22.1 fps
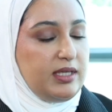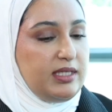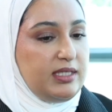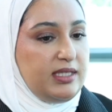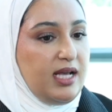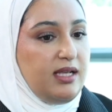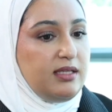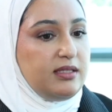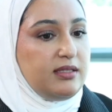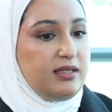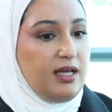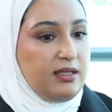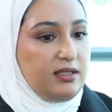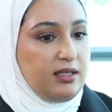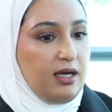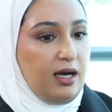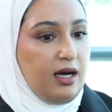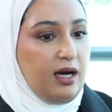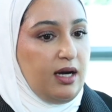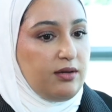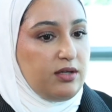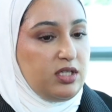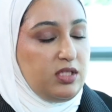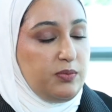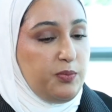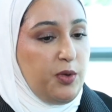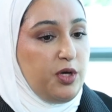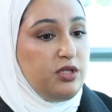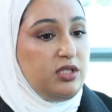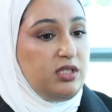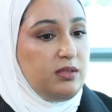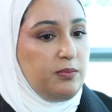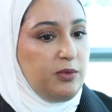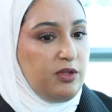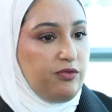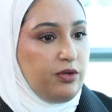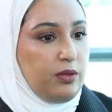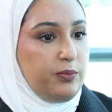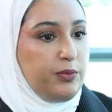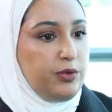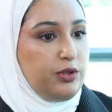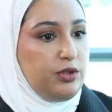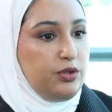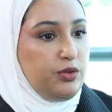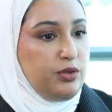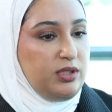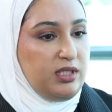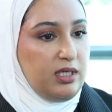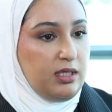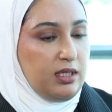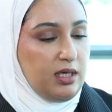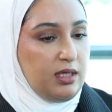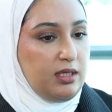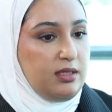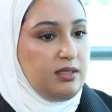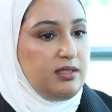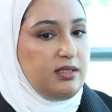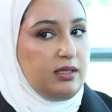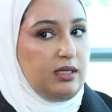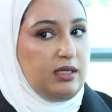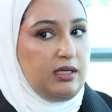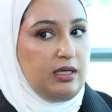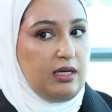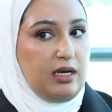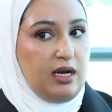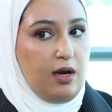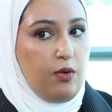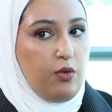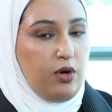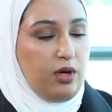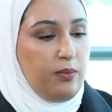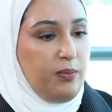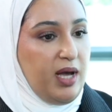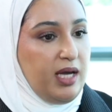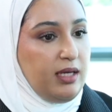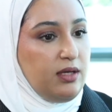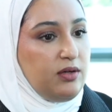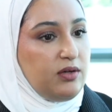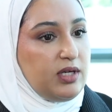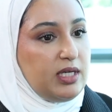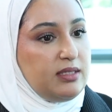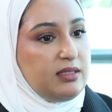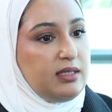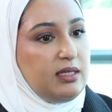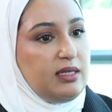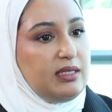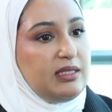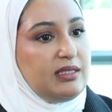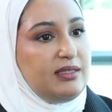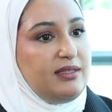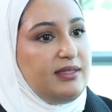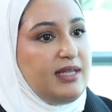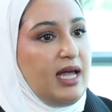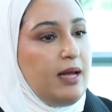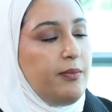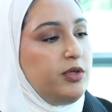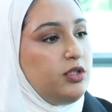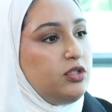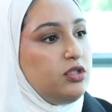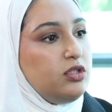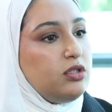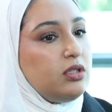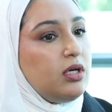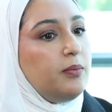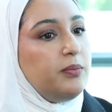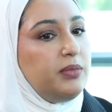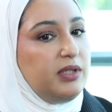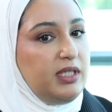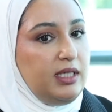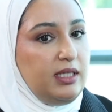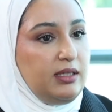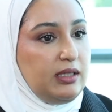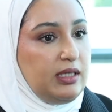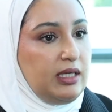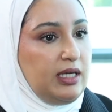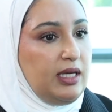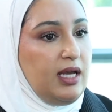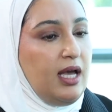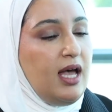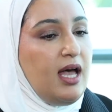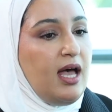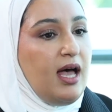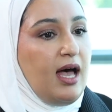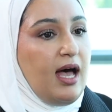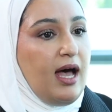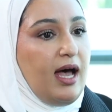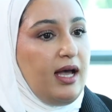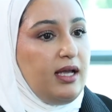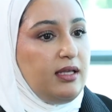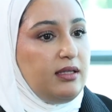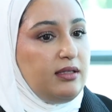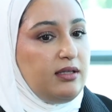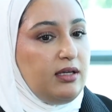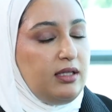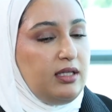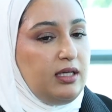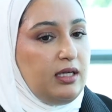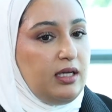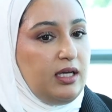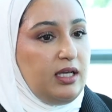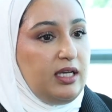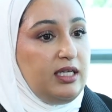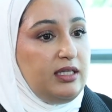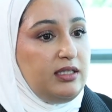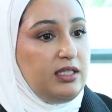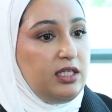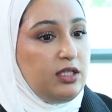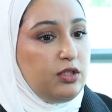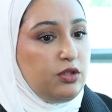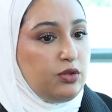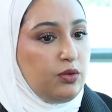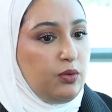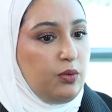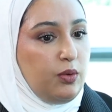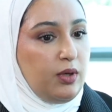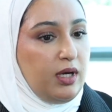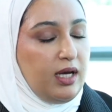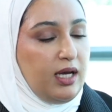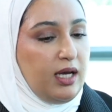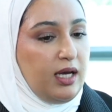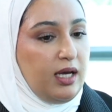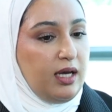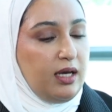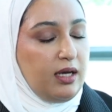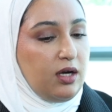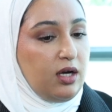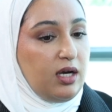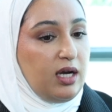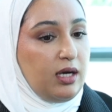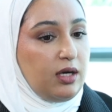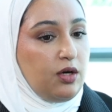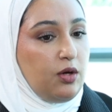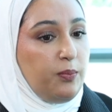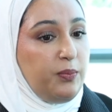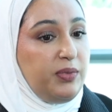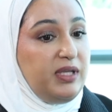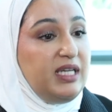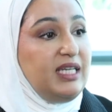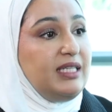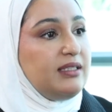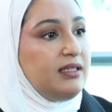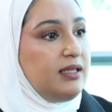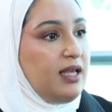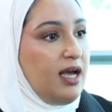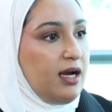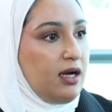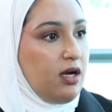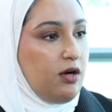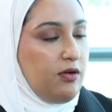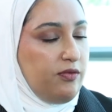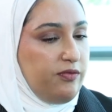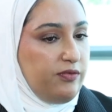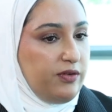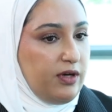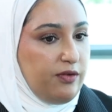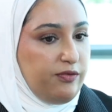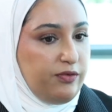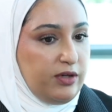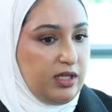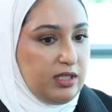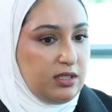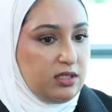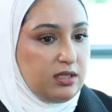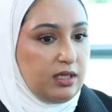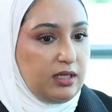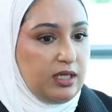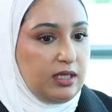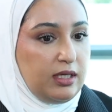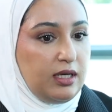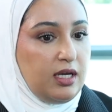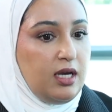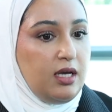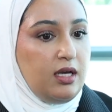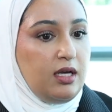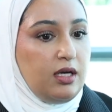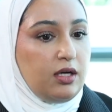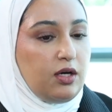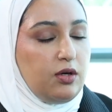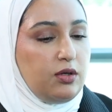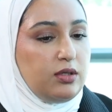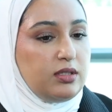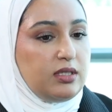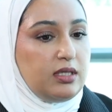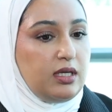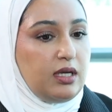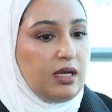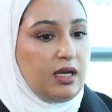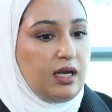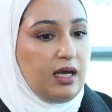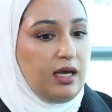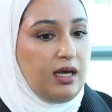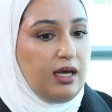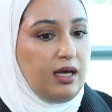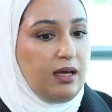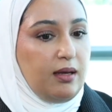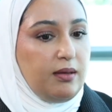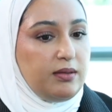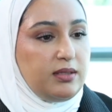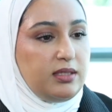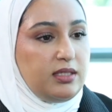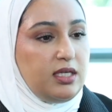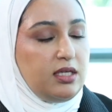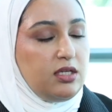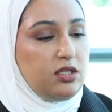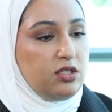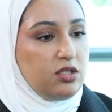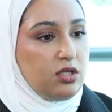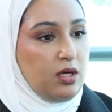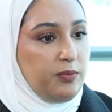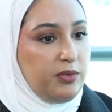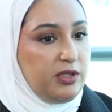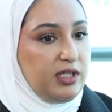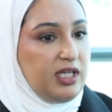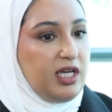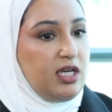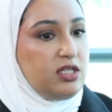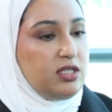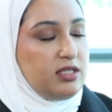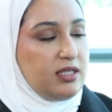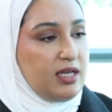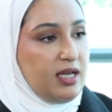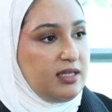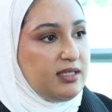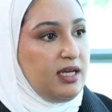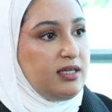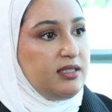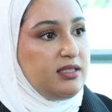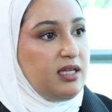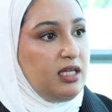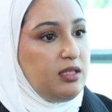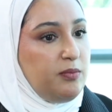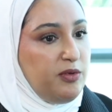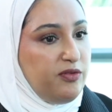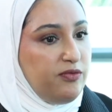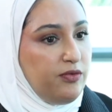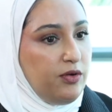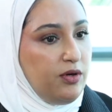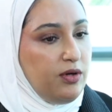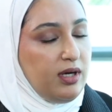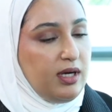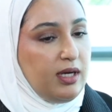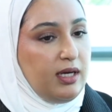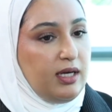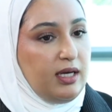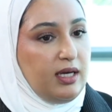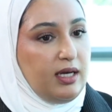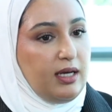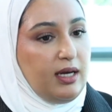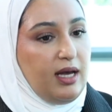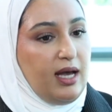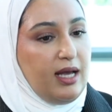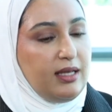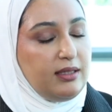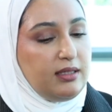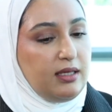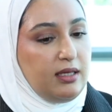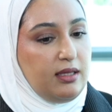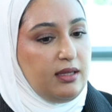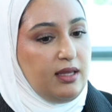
cells that are responsible for producing insulin in our pancreas is damaged completely, and leading to a complete lack of insulin, causing serious complications, as I said before, and